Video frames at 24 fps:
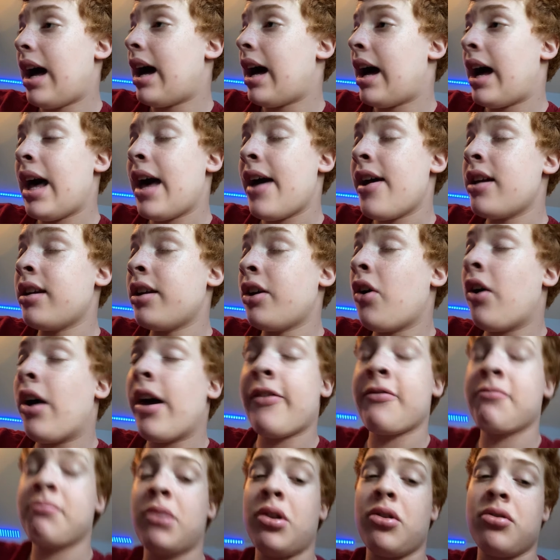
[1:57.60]
I know I
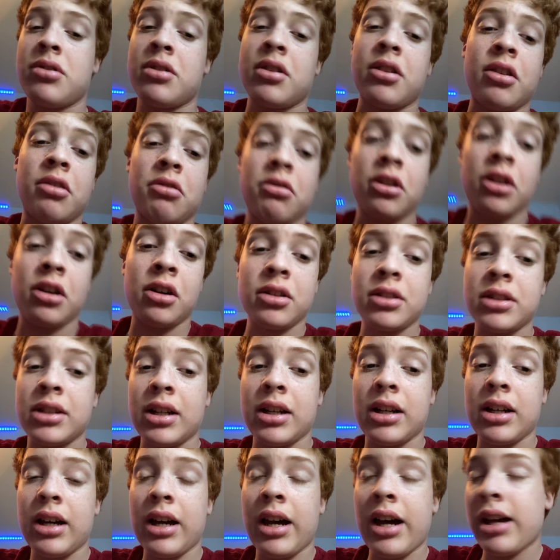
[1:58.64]
haven't posted in a long
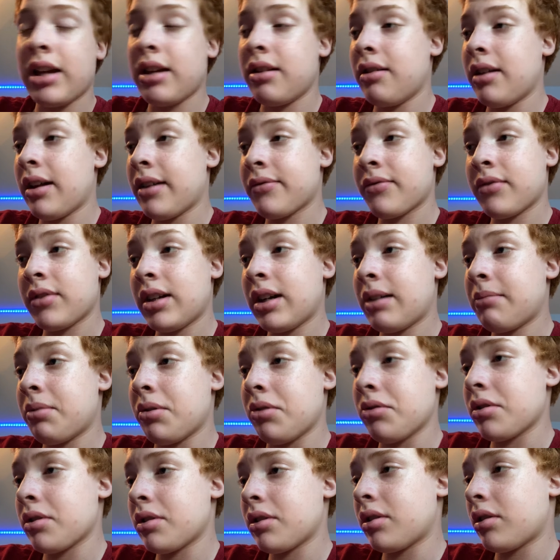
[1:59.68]
time. I have not
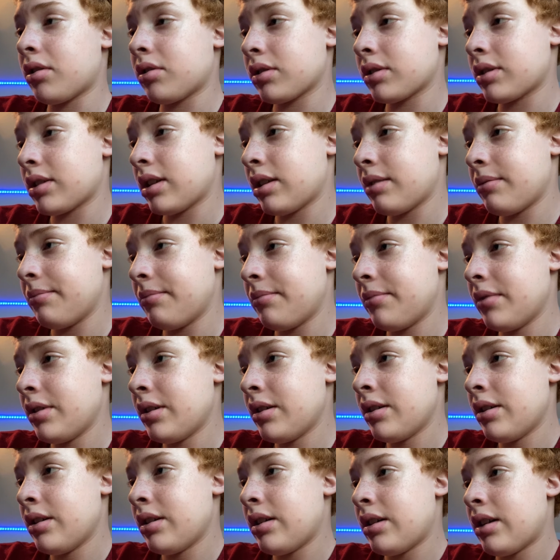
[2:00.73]
posted in a long time.
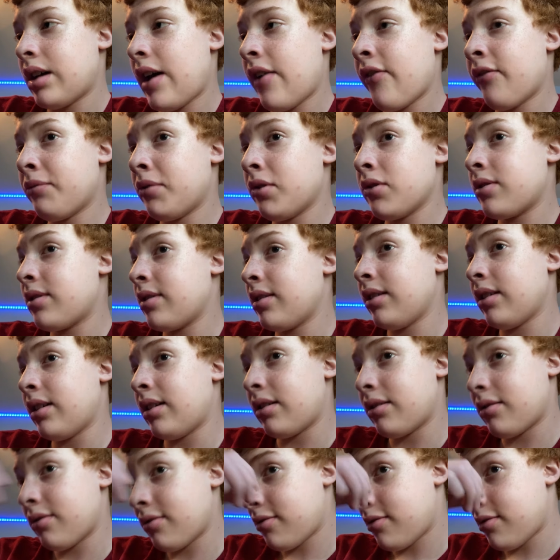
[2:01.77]
I haven't posted in
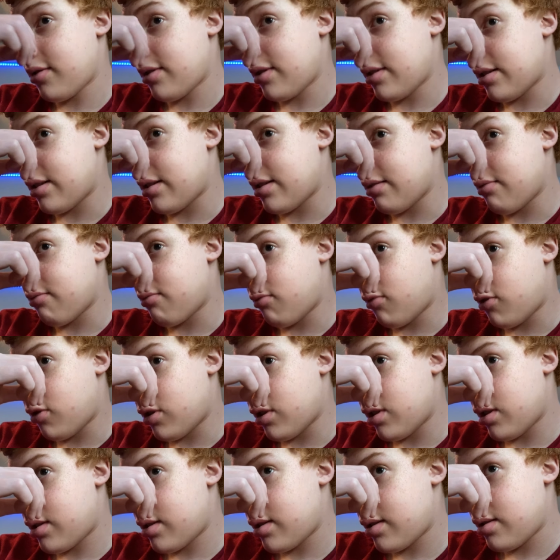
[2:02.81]
like, uh,
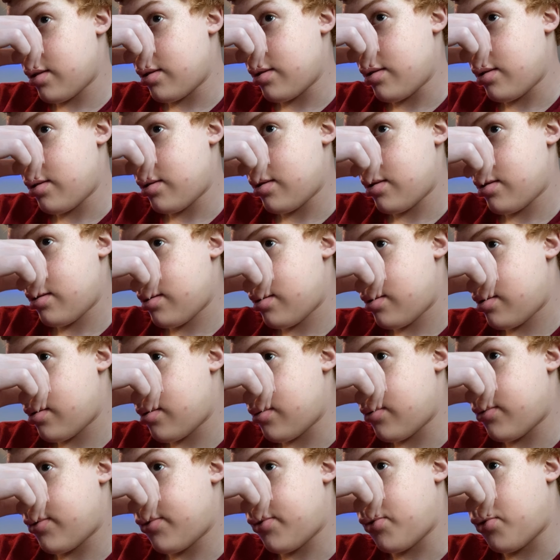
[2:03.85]
what?
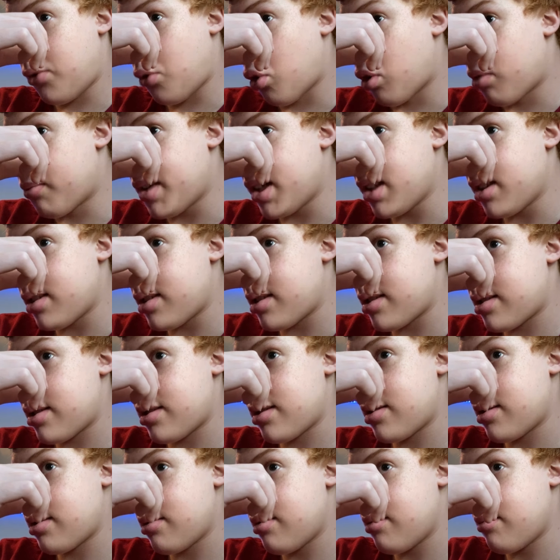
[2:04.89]
Four
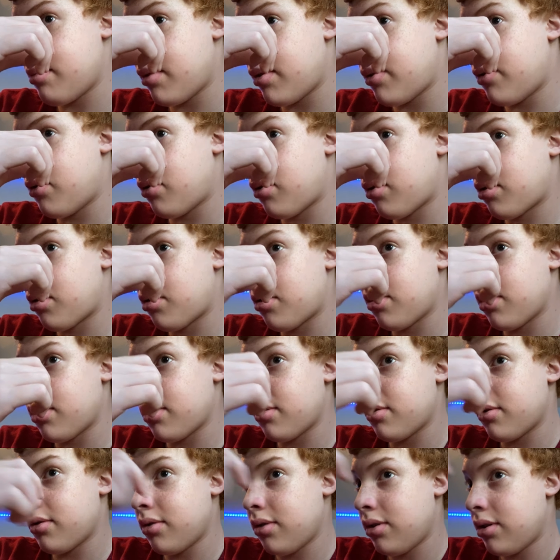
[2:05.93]
months before
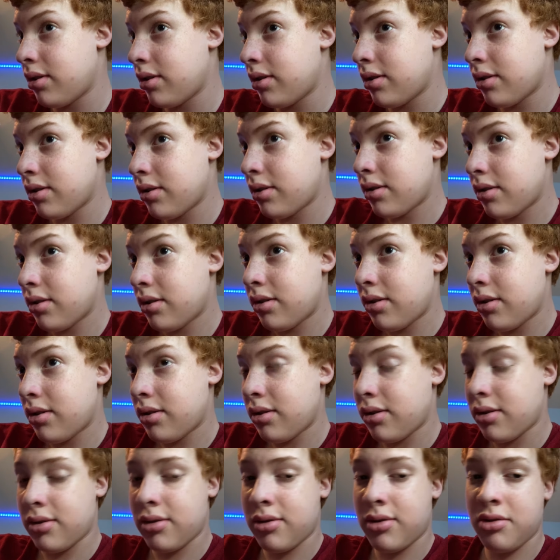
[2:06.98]

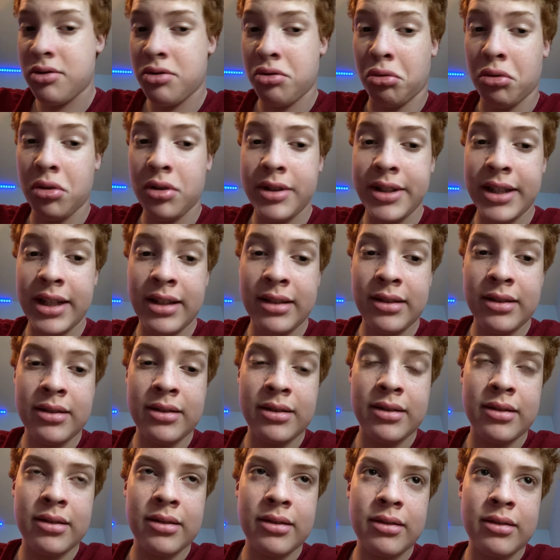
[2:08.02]
the short test?